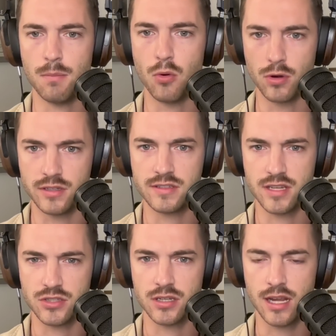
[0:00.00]
board
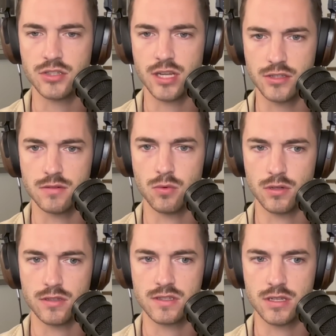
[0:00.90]
decision, an education
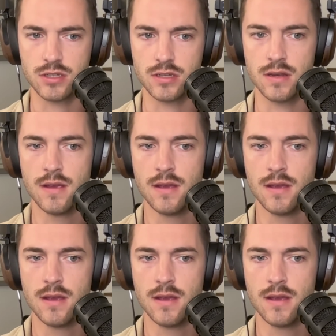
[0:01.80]
board decision.